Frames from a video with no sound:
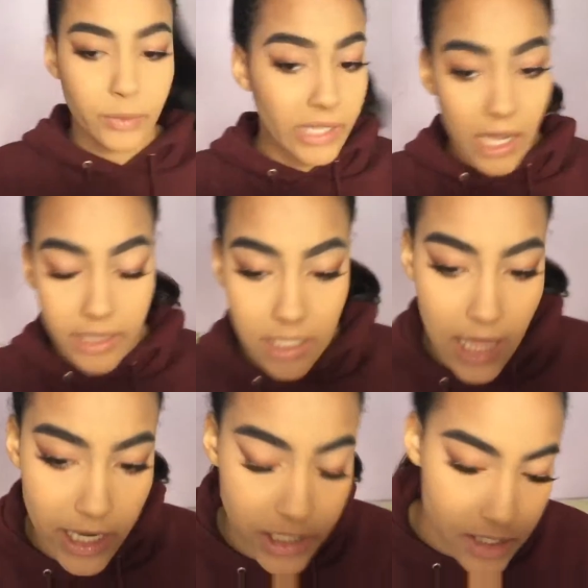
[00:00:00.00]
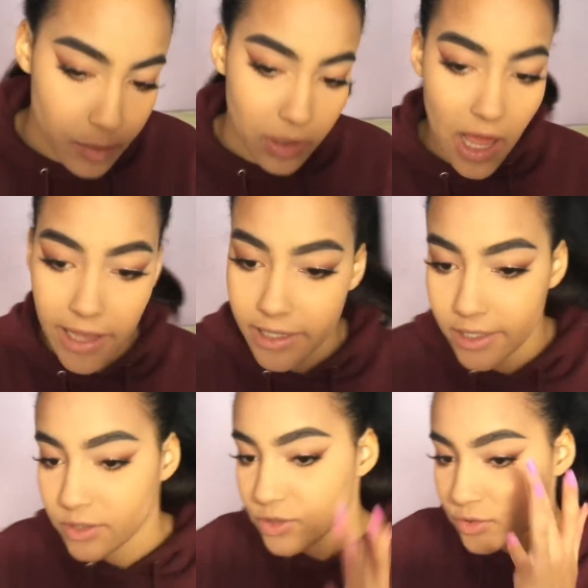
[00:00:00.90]
We got the lashes applied
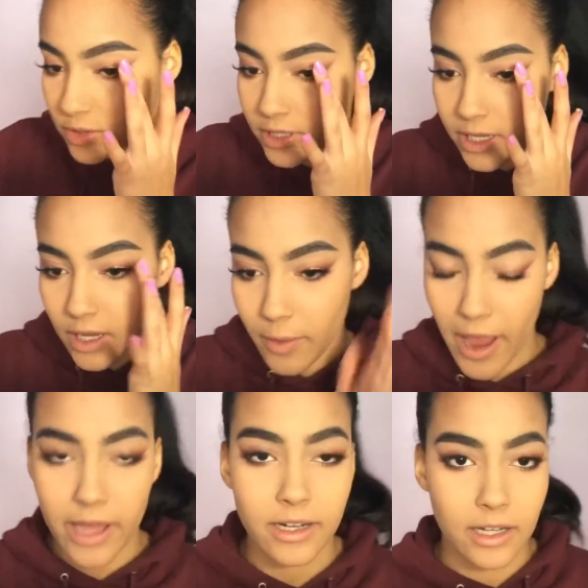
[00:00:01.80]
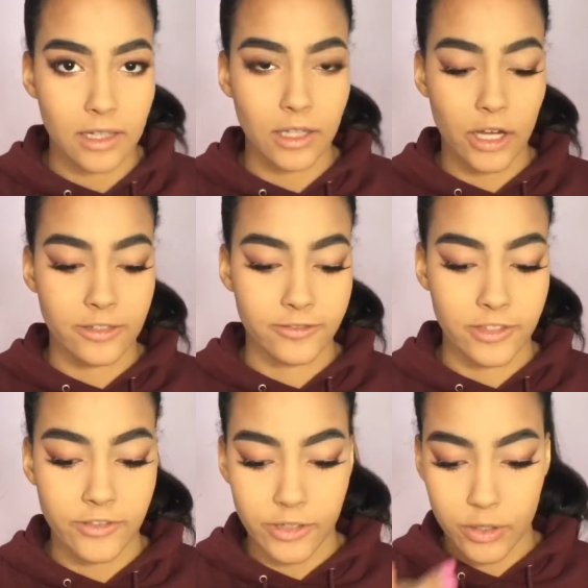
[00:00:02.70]
and truly um, I had a lot of
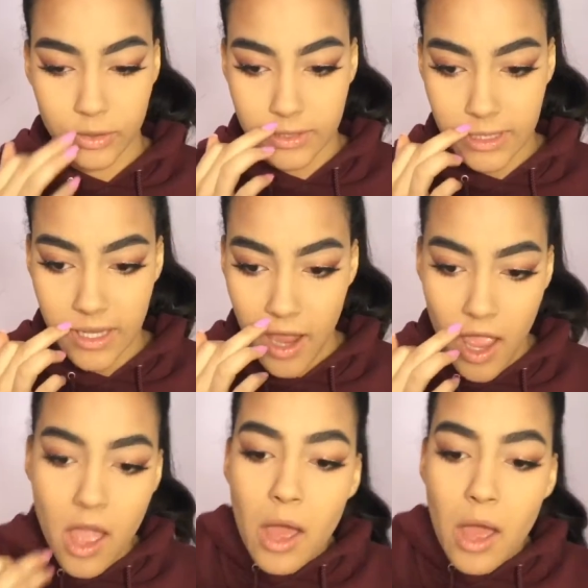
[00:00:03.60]
difficulty